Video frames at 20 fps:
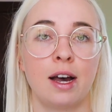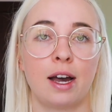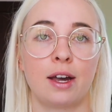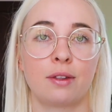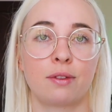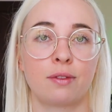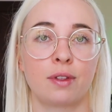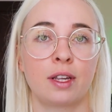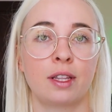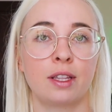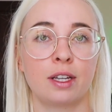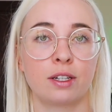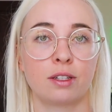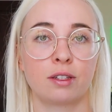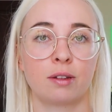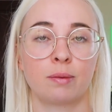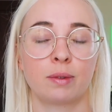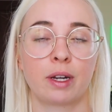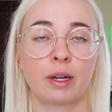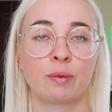I think that
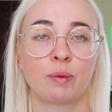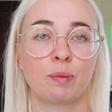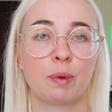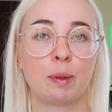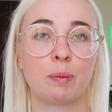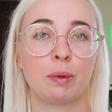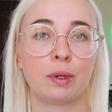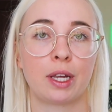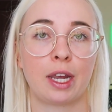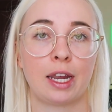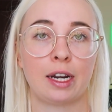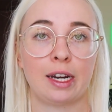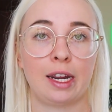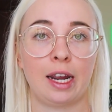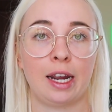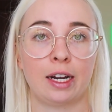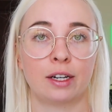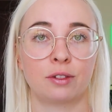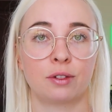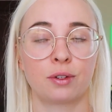sometimes people can
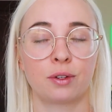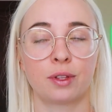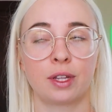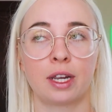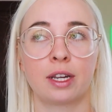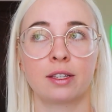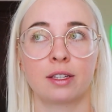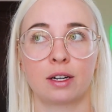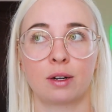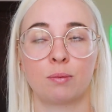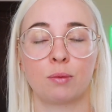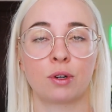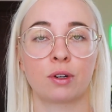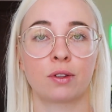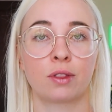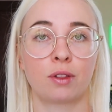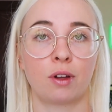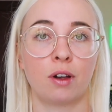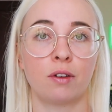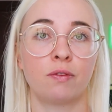answer things in a
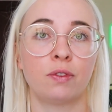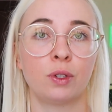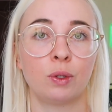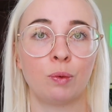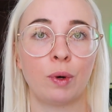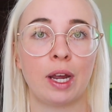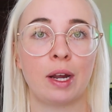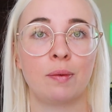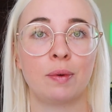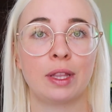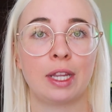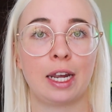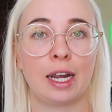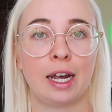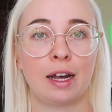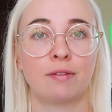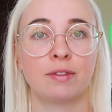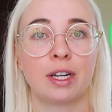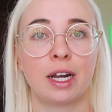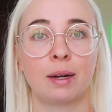more thoughtful way when they
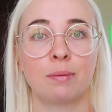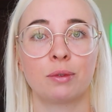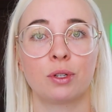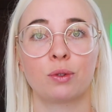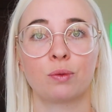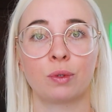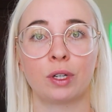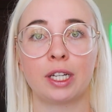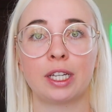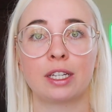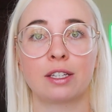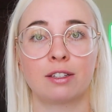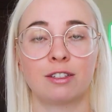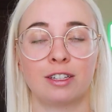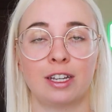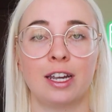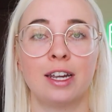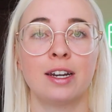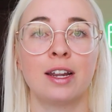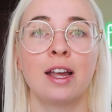have time to really
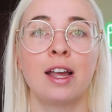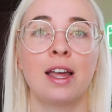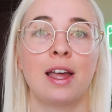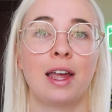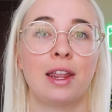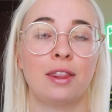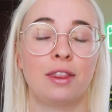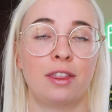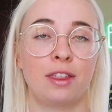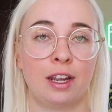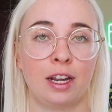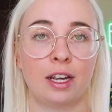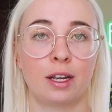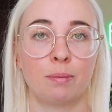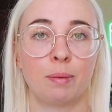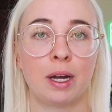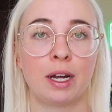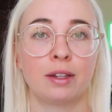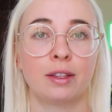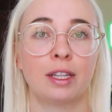sit and think
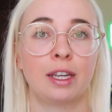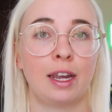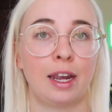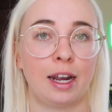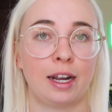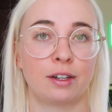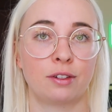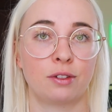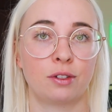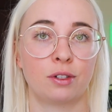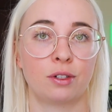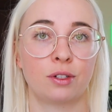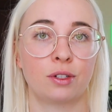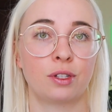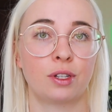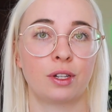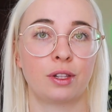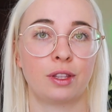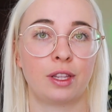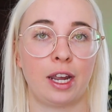about the
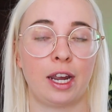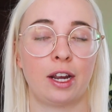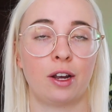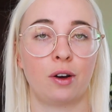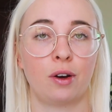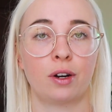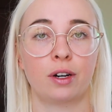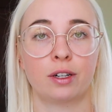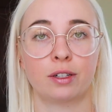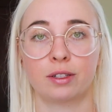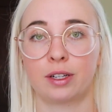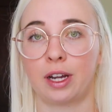answers they are